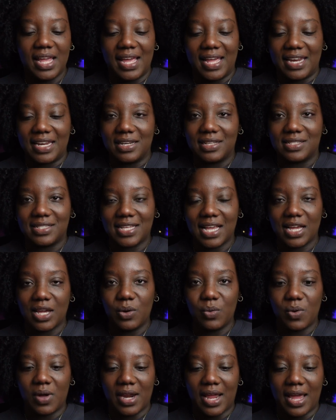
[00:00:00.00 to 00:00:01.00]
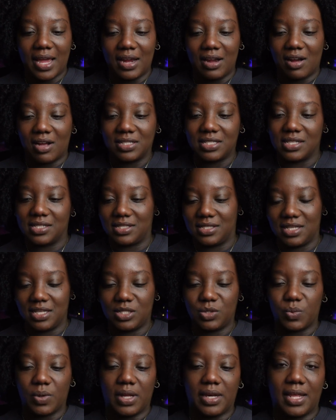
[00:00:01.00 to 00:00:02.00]
And the second one I got is
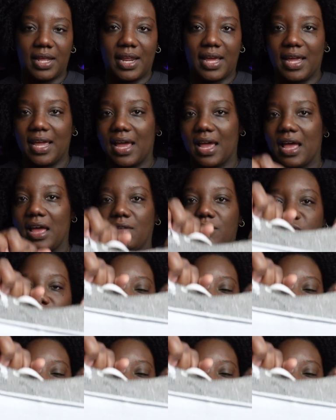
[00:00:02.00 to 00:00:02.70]
this one that I have. So